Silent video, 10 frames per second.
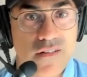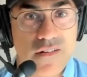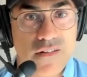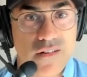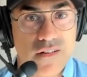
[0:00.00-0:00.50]

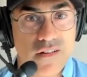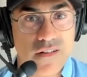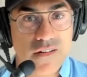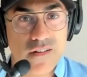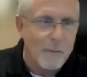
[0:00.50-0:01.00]
Well,
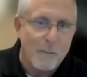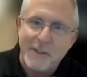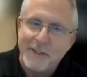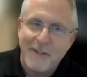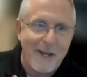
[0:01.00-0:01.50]
yeah.
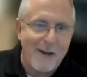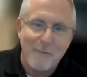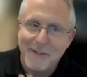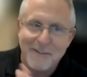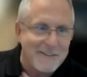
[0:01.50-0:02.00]
We still have
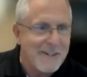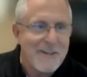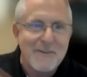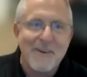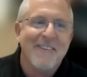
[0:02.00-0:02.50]
work to
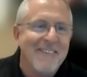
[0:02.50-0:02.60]
do.